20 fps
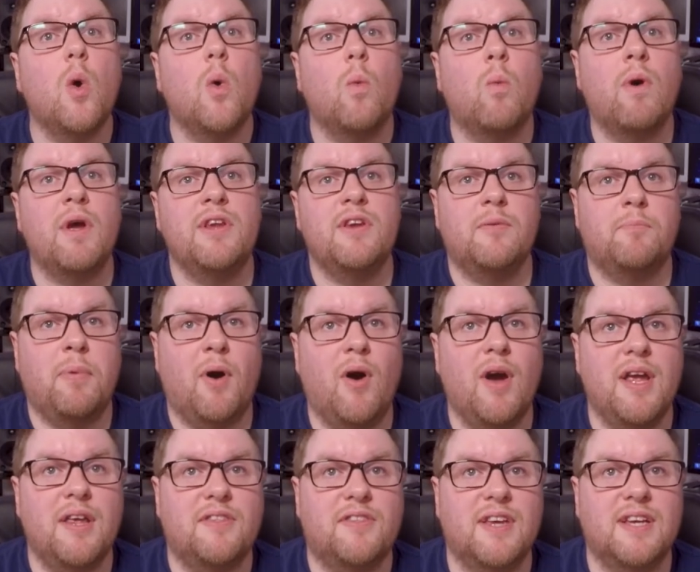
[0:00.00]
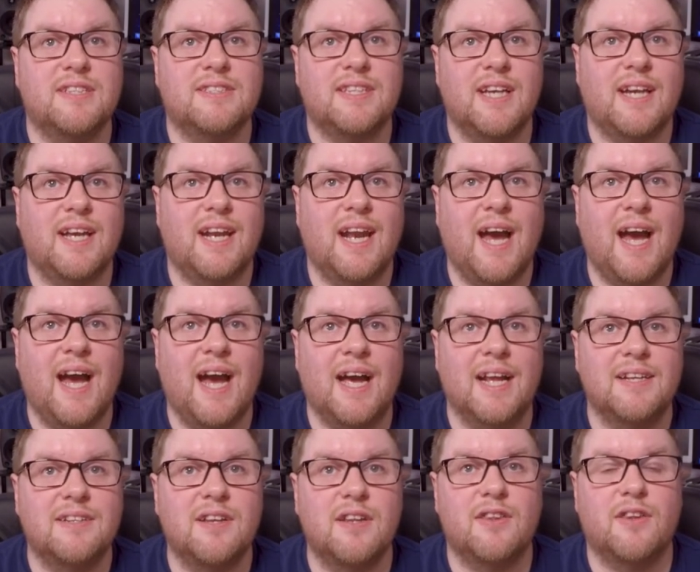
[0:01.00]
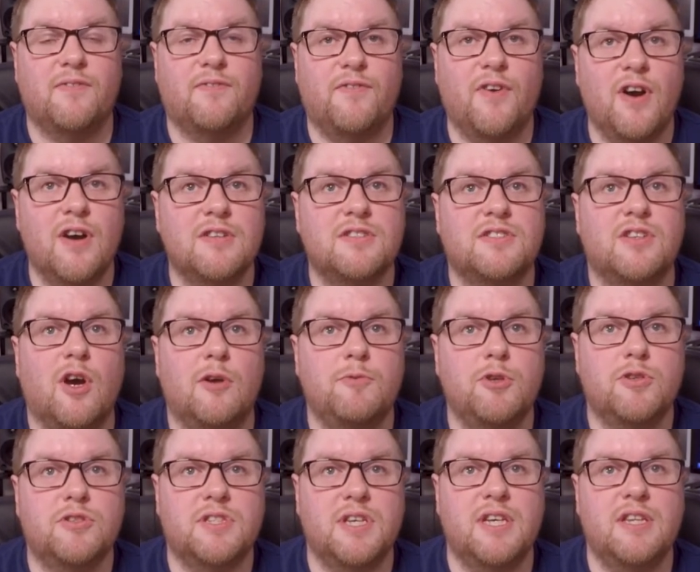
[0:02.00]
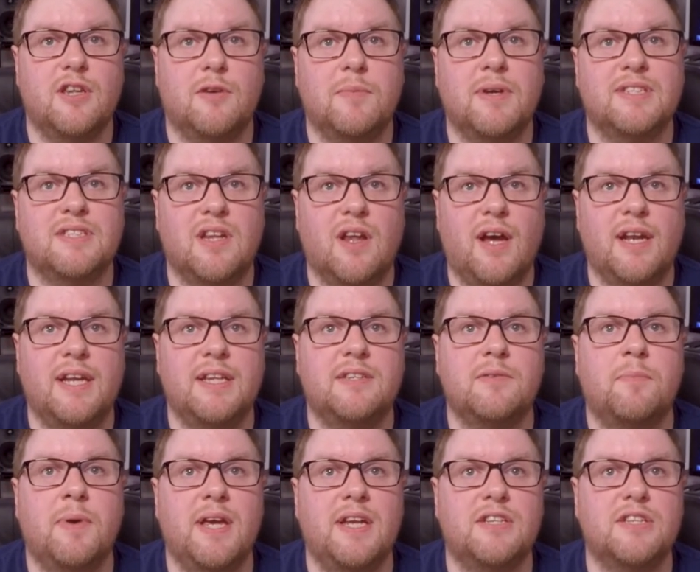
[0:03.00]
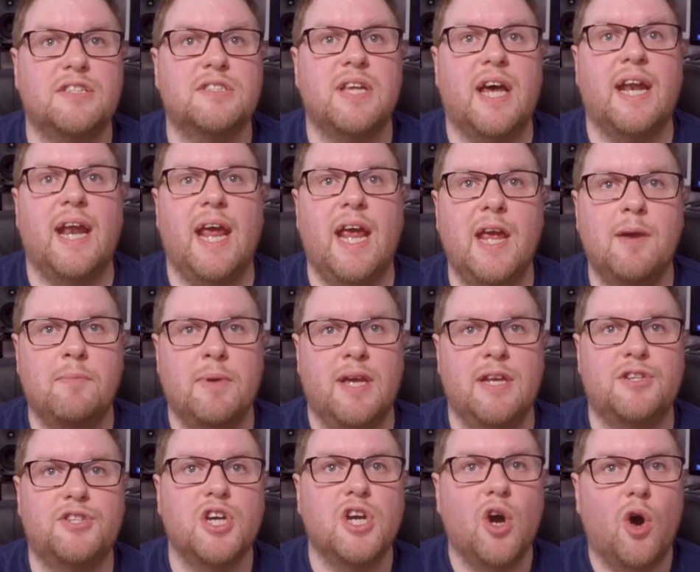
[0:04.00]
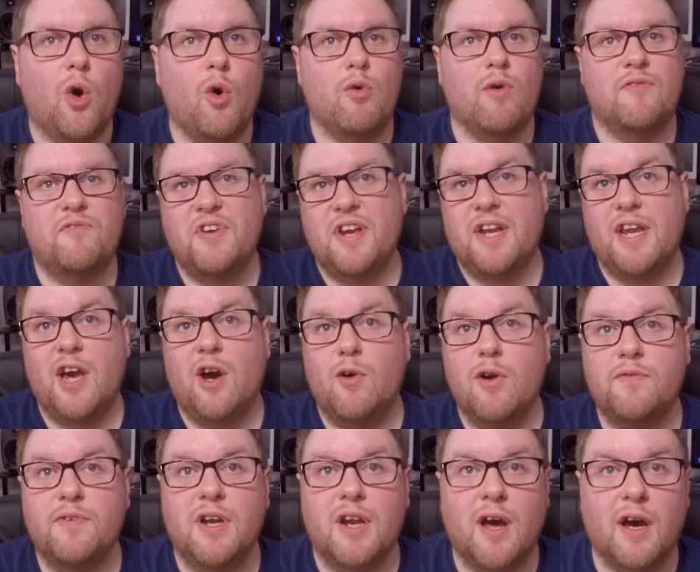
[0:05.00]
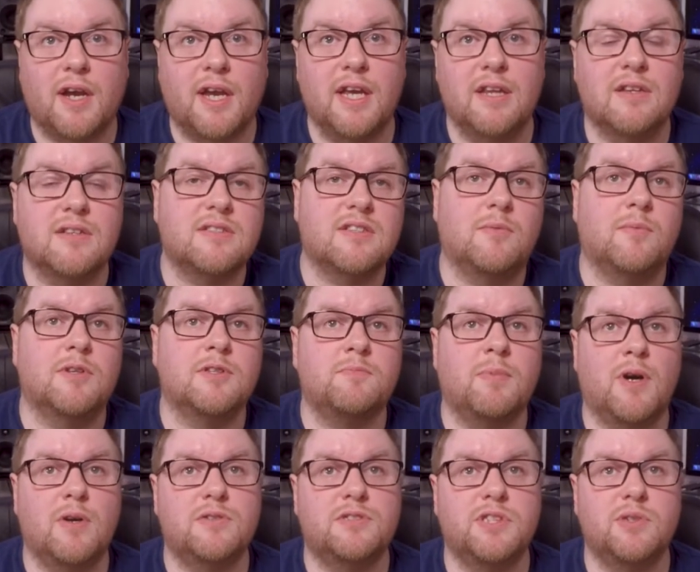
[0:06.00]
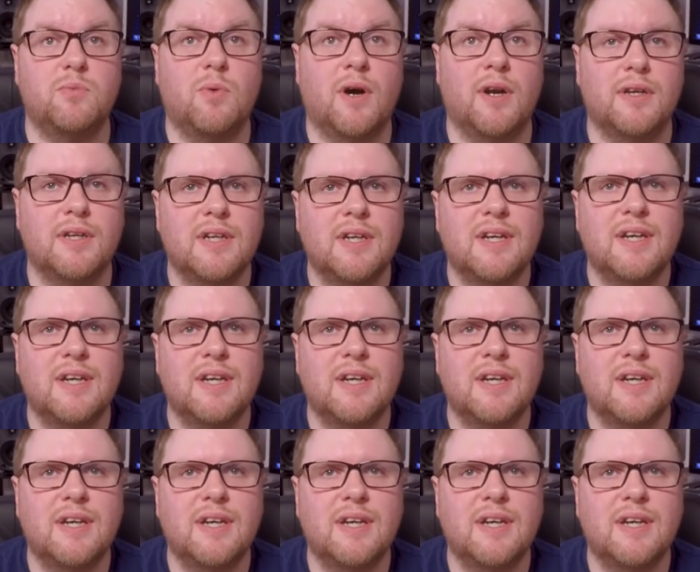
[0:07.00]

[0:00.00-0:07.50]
When you're buying things secondhand, the first time you see them, it's likely to be just an image or a video, if you're lucky that someone's posted one.